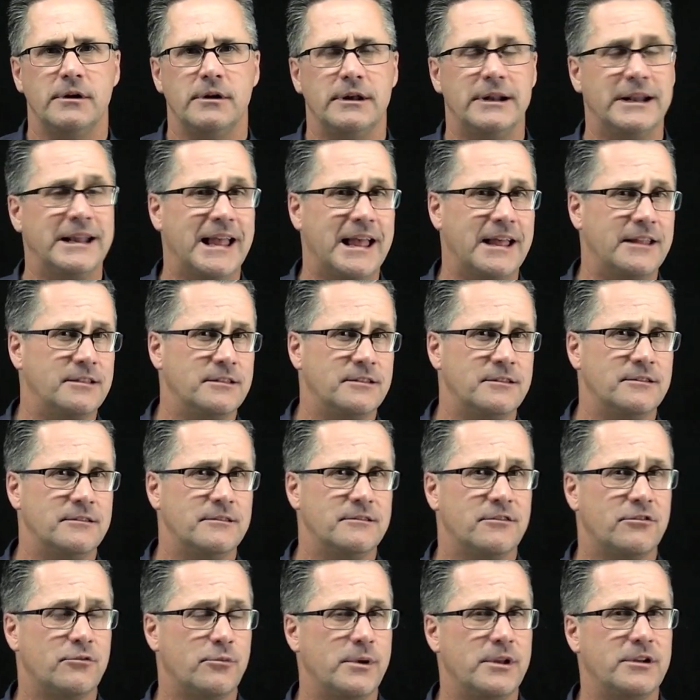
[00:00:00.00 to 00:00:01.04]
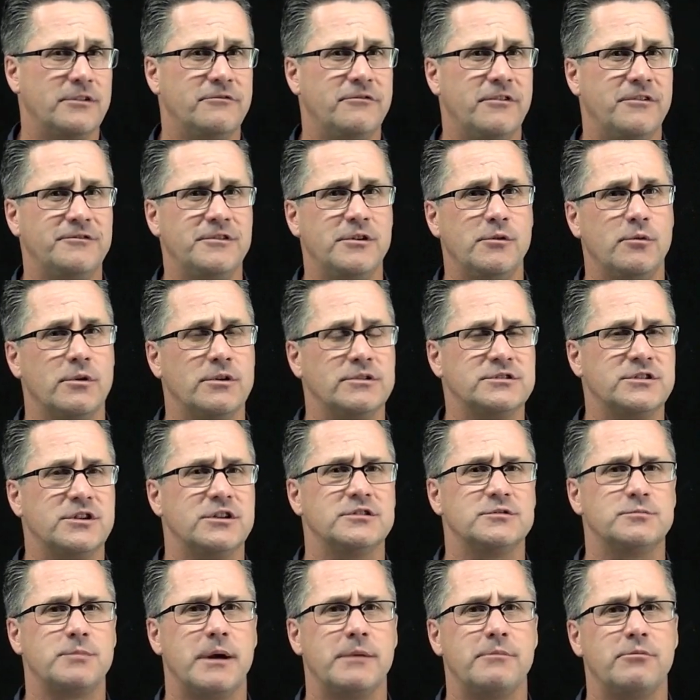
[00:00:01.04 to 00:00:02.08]
And again, 350 words
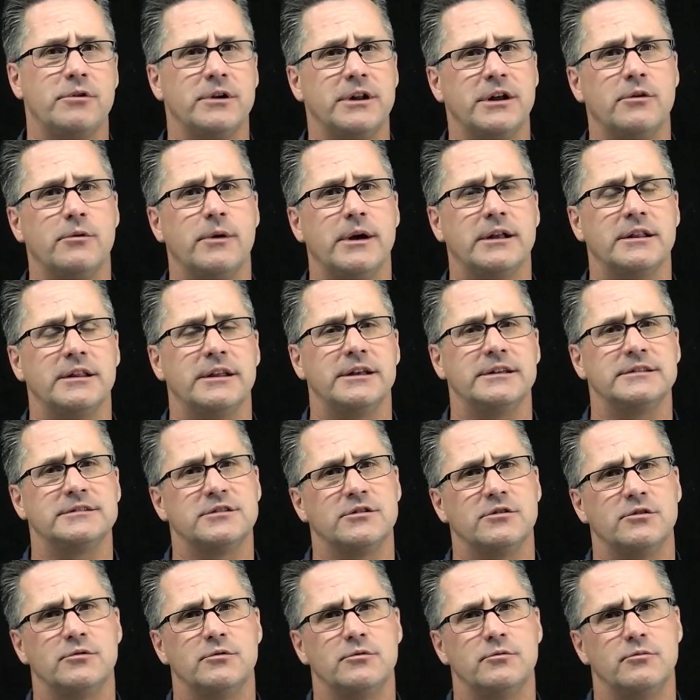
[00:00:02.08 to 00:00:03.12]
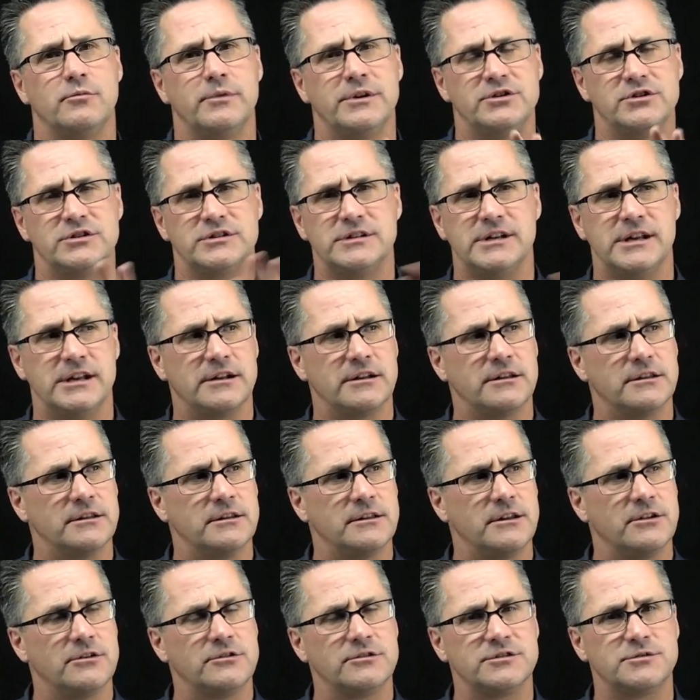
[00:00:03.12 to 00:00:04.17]
goes by pretty quickly, so we just need a
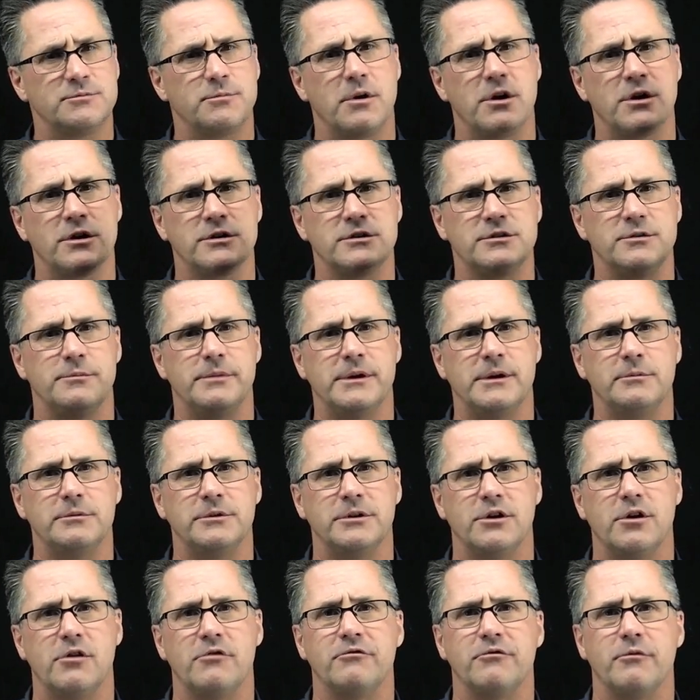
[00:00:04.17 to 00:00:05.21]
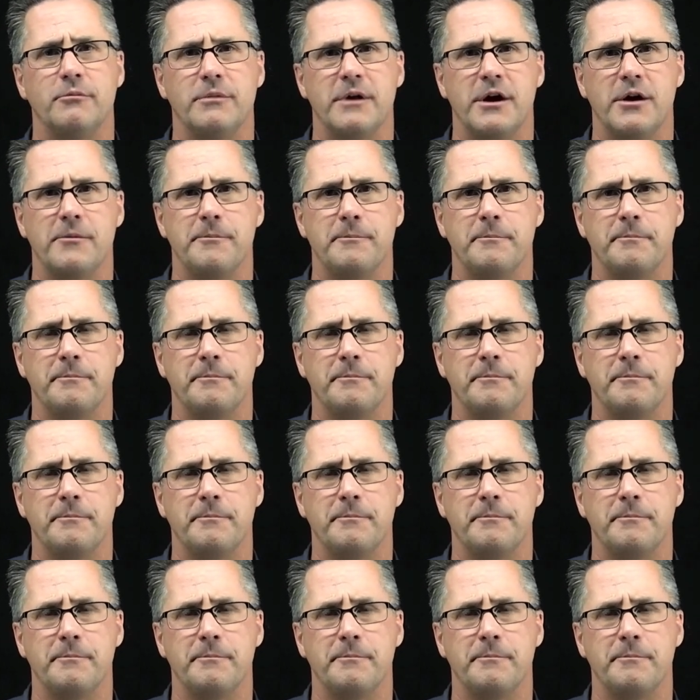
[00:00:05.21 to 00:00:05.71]
little spark to be able to go from there.